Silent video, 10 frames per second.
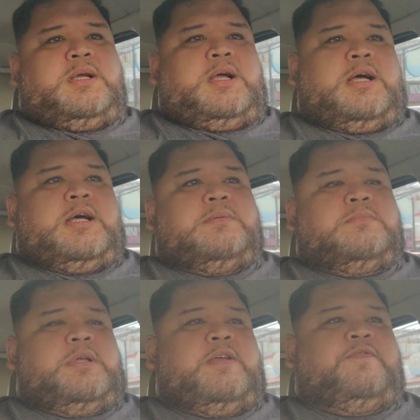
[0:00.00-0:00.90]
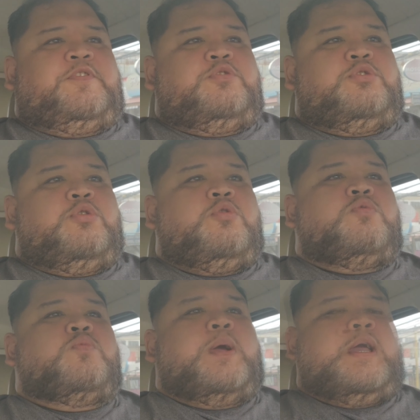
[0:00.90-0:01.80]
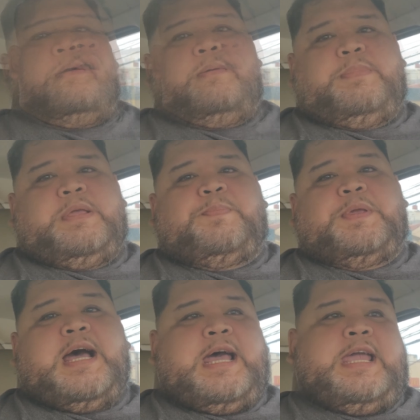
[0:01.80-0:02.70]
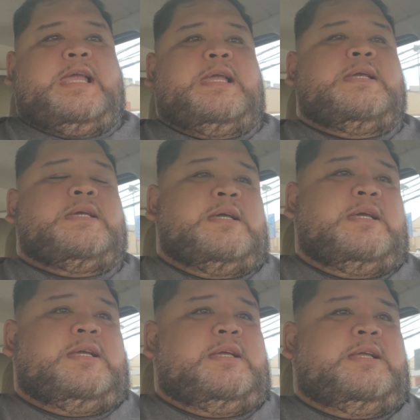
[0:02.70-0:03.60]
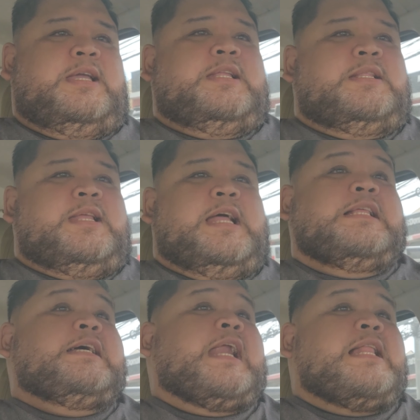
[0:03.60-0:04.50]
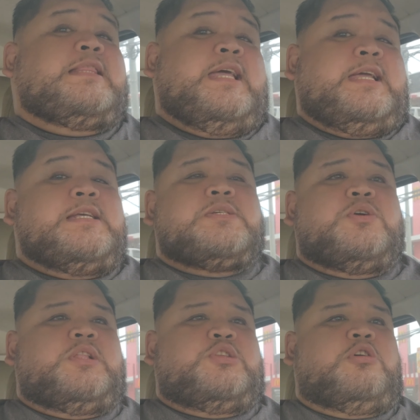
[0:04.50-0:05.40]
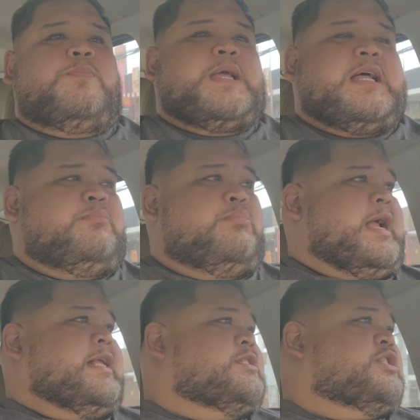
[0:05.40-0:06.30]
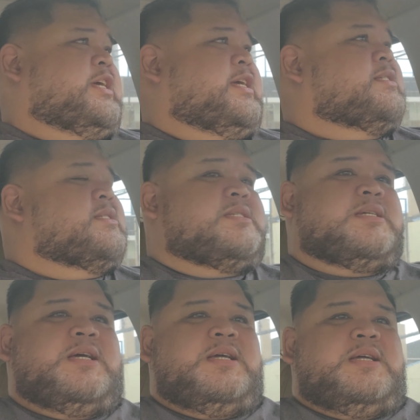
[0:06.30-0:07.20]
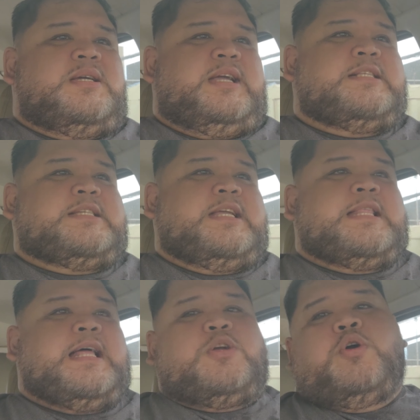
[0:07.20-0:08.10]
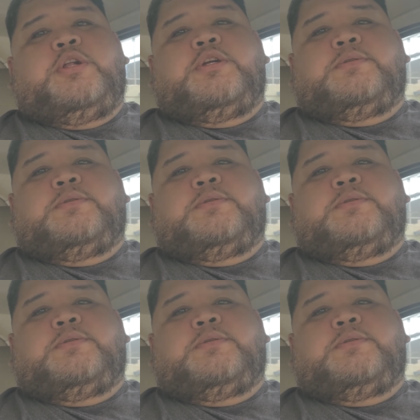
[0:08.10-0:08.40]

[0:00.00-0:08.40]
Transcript: Um, if you know where B P I in El Grande is, or the Tropical Branch is, it's in that corner.